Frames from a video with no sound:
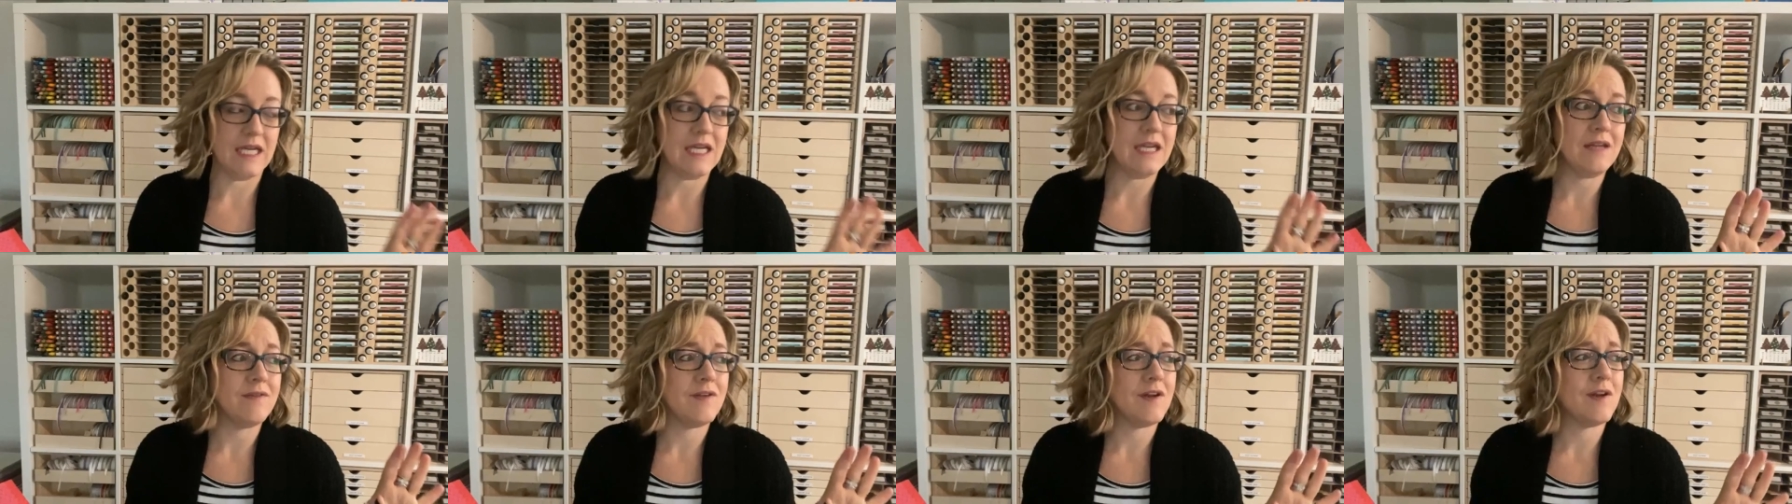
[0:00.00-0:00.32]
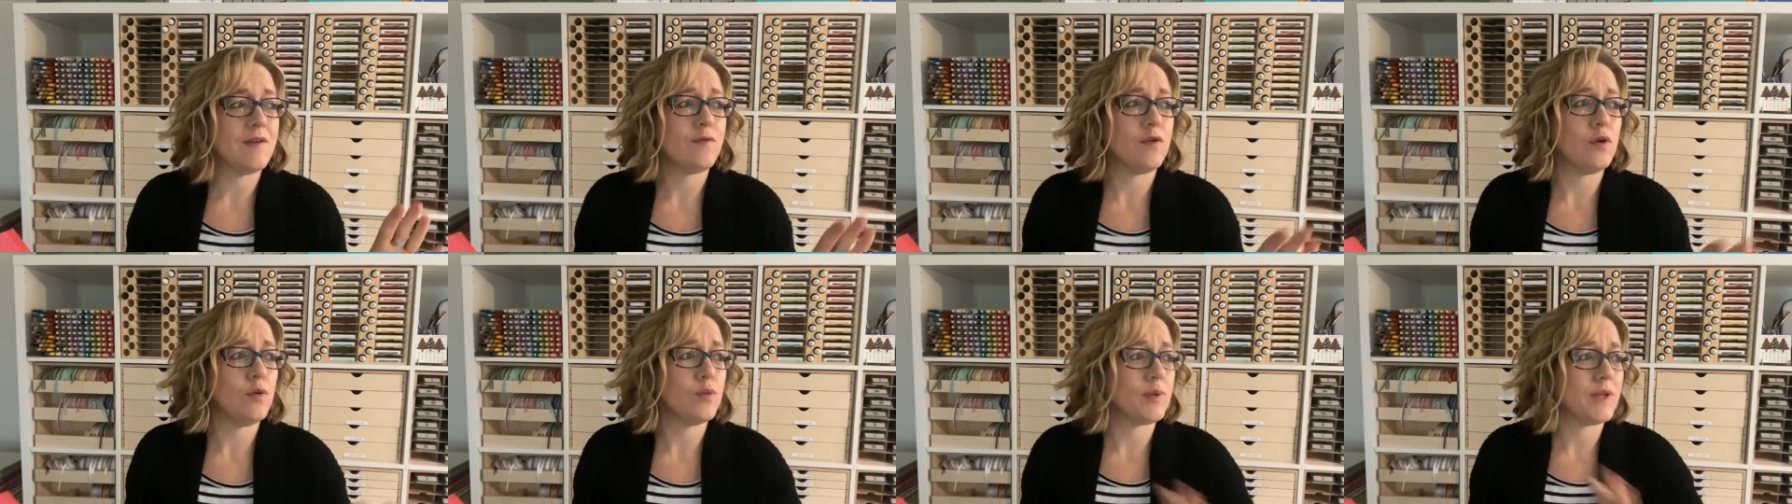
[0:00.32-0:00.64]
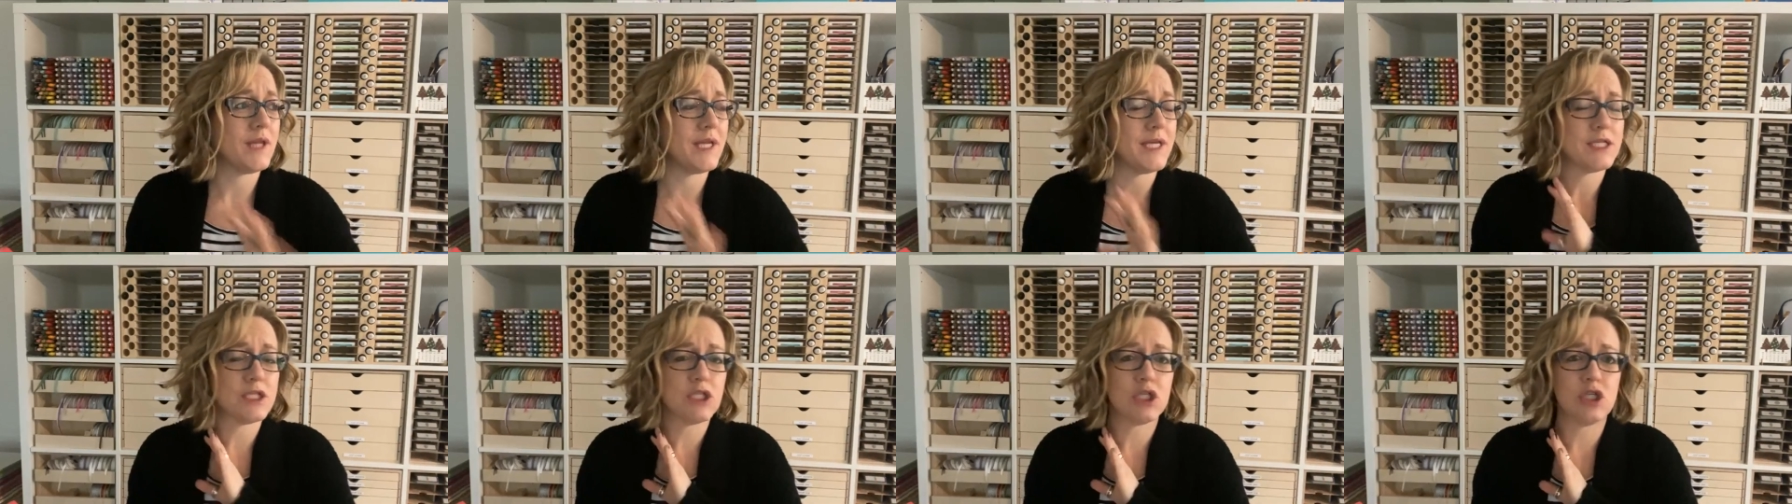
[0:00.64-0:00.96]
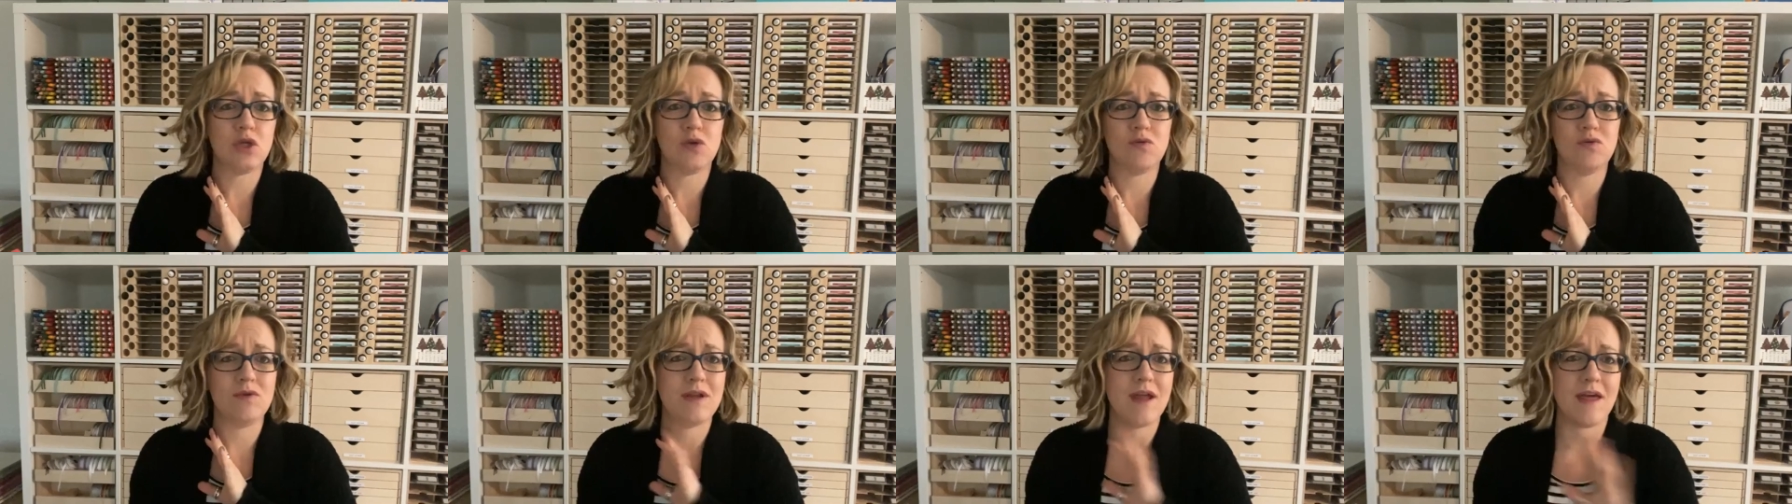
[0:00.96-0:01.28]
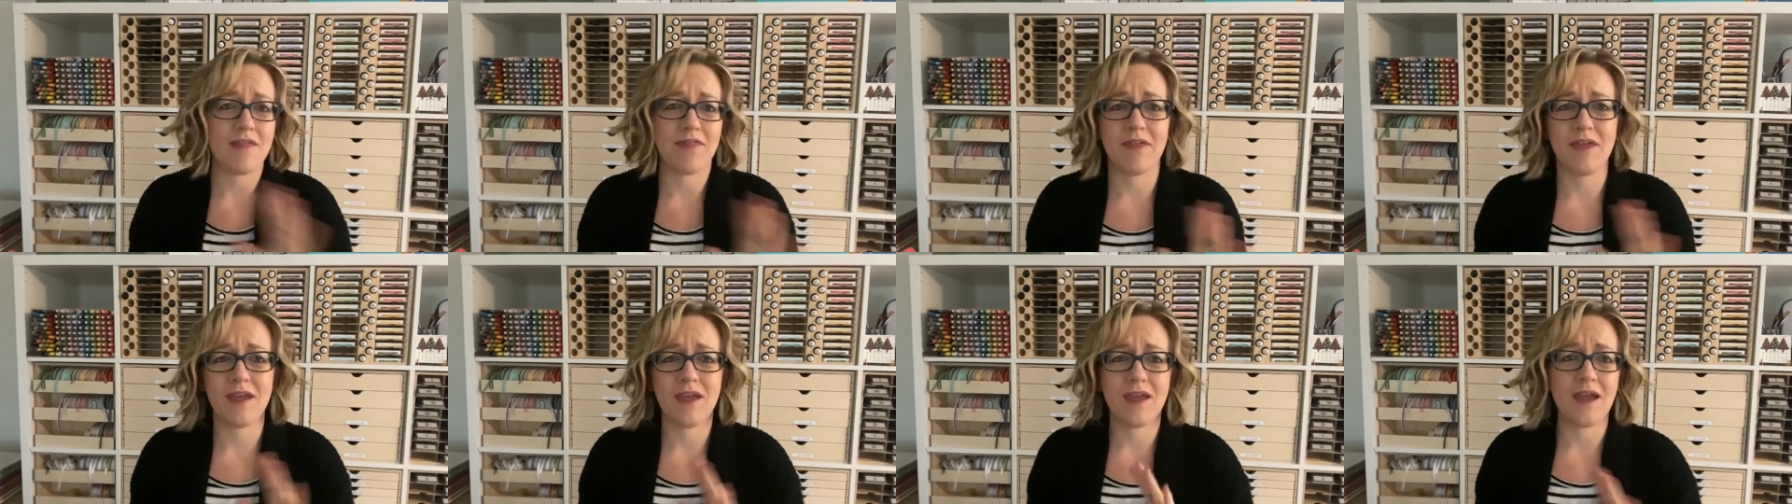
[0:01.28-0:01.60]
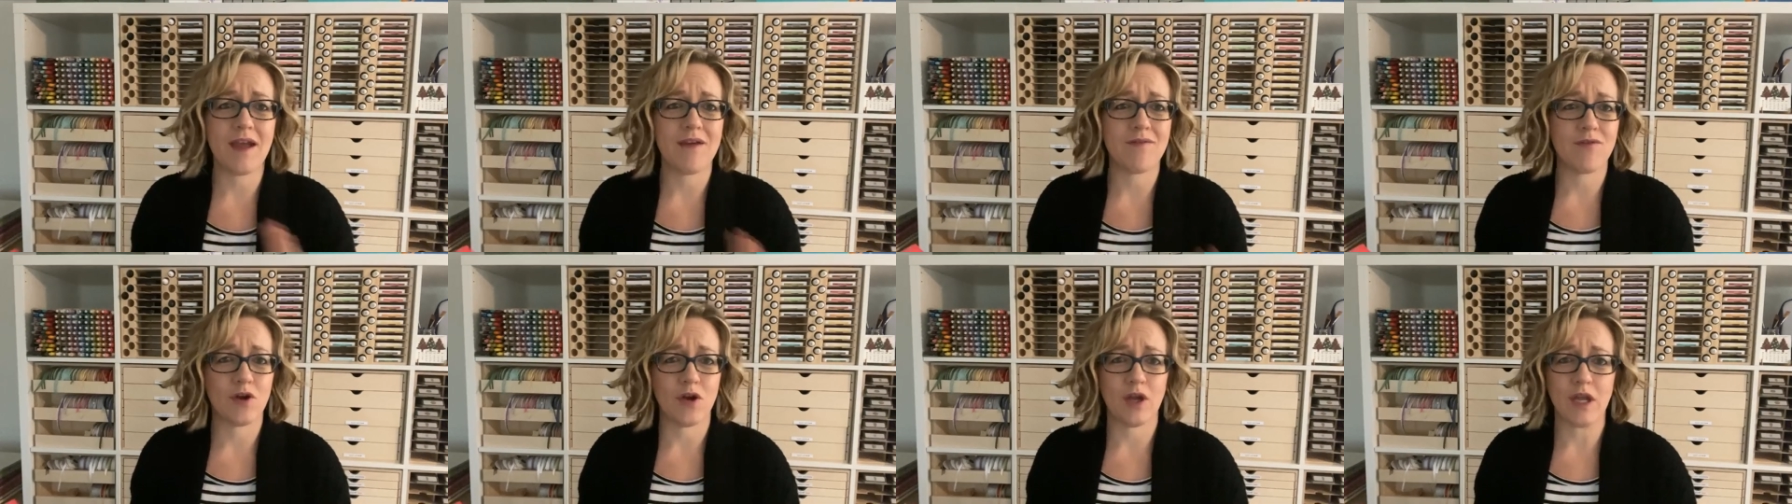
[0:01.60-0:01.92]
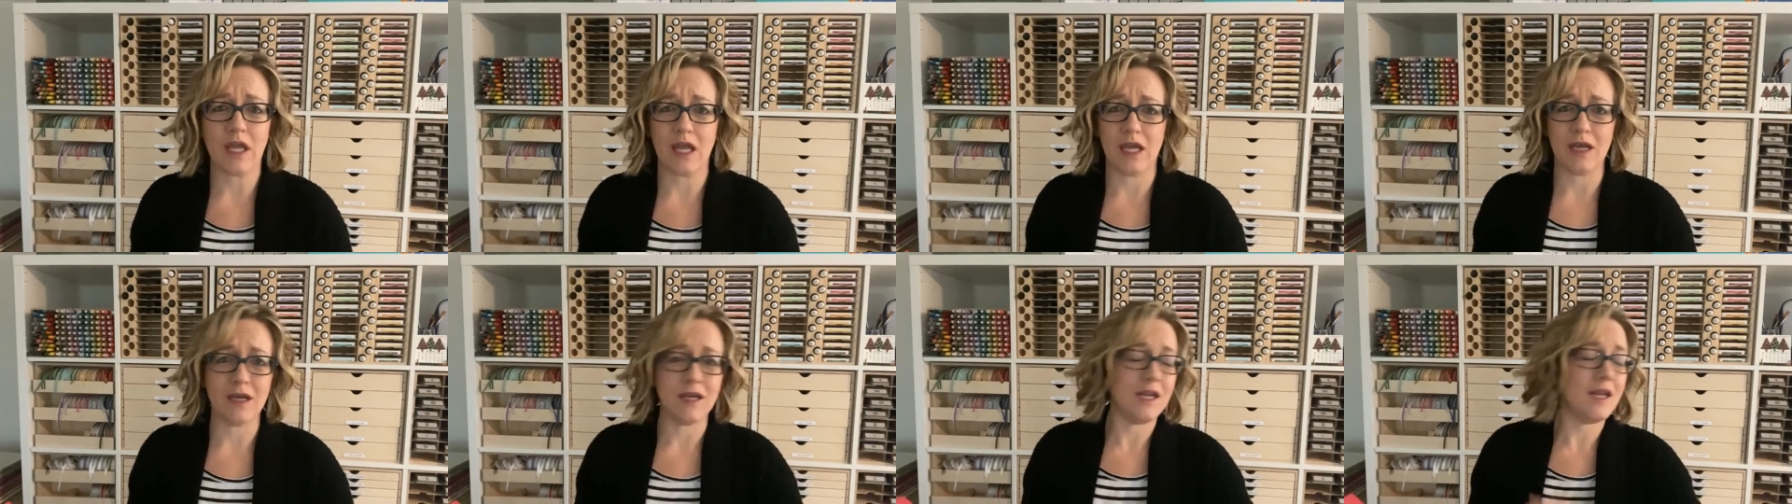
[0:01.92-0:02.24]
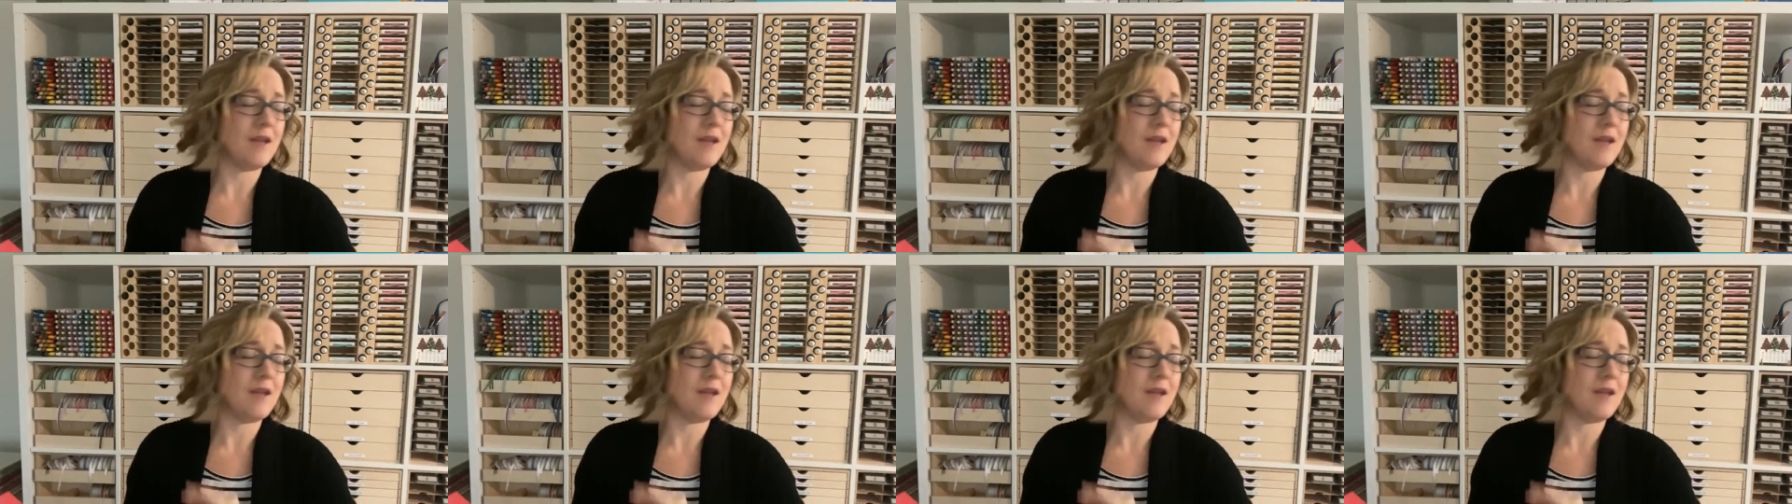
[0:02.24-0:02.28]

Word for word: Even if you plan to do nothing ever again,